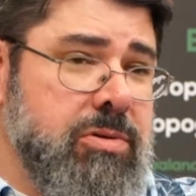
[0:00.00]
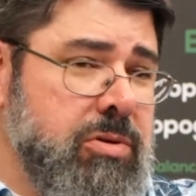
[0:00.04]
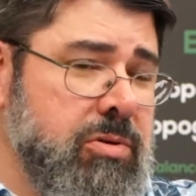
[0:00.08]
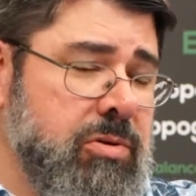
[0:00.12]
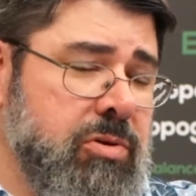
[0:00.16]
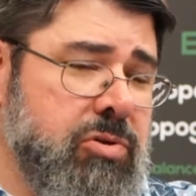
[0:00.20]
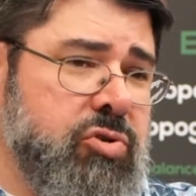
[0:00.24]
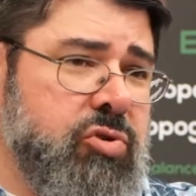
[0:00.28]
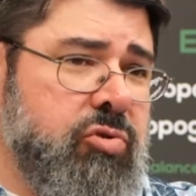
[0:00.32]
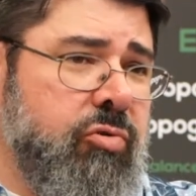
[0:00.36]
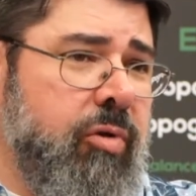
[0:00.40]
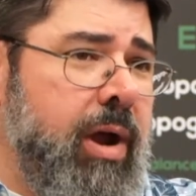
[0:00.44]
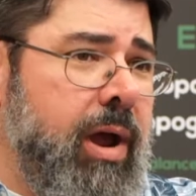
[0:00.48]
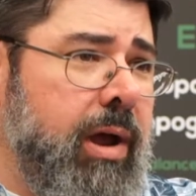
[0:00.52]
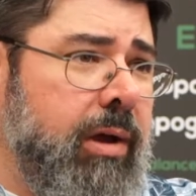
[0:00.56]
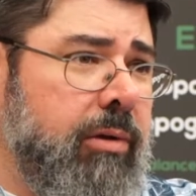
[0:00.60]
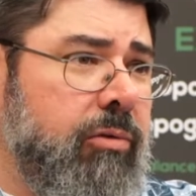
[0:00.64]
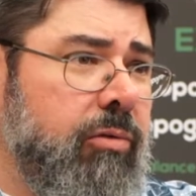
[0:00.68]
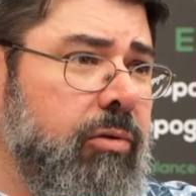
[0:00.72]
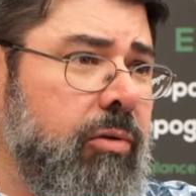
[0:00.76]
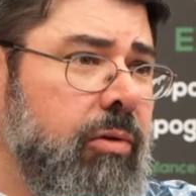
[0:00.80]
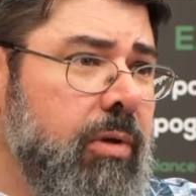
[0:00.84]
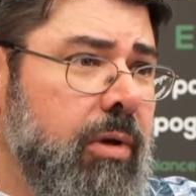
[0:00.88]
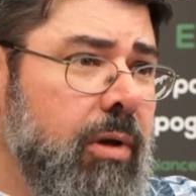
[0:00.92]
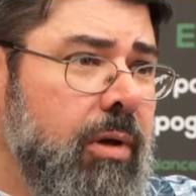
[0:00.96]

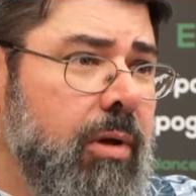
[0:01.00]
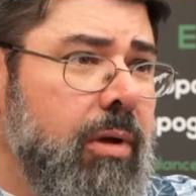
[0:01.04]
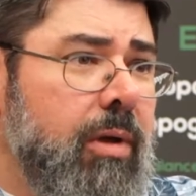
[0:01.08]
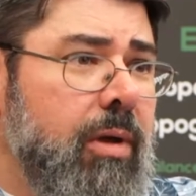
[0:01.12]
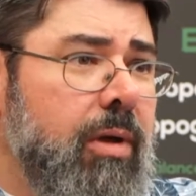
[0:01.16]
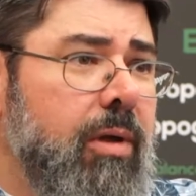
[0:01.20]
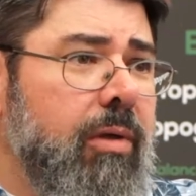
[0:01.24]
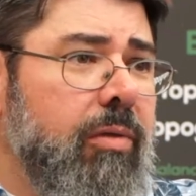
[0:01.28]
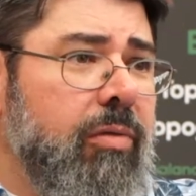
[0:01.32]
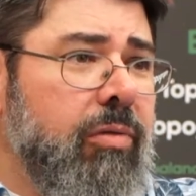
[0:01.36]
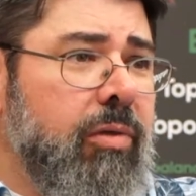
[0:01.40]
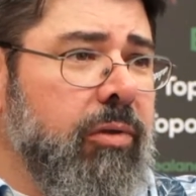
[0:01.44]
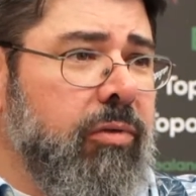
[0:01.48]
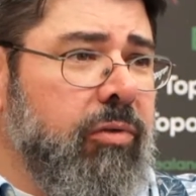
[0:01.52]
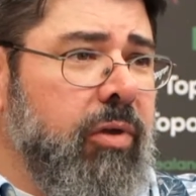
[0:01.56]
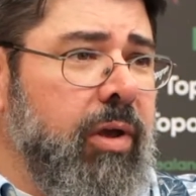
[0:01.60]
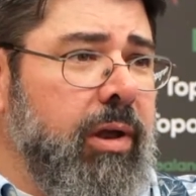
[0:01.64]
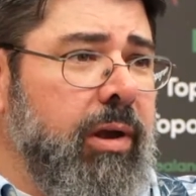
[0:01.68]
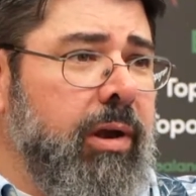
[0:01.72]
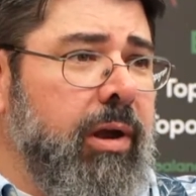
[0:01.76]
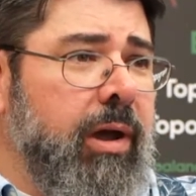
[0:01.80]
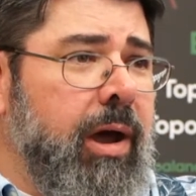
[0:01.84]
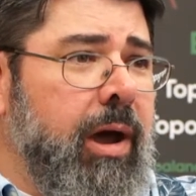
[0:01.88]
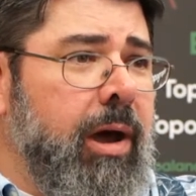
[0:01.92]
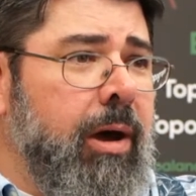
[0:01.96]
extract the
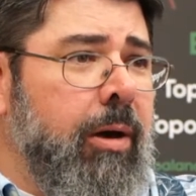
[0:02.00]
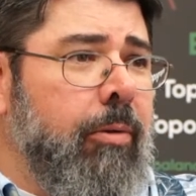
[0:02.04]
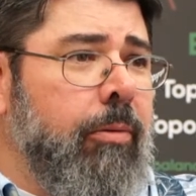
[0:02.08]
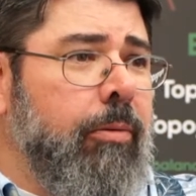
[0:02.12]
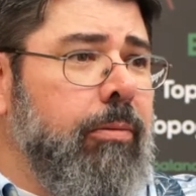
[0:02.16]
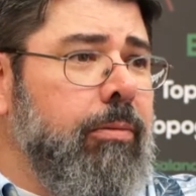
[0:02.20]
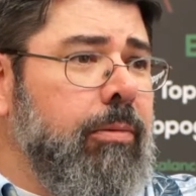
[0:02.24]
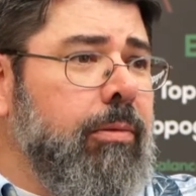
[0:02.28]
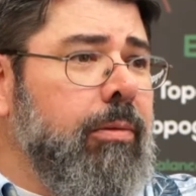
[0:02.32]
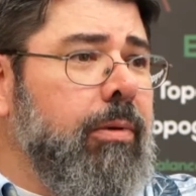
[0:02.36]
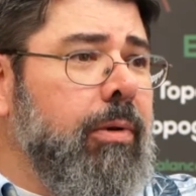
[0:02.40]
data out.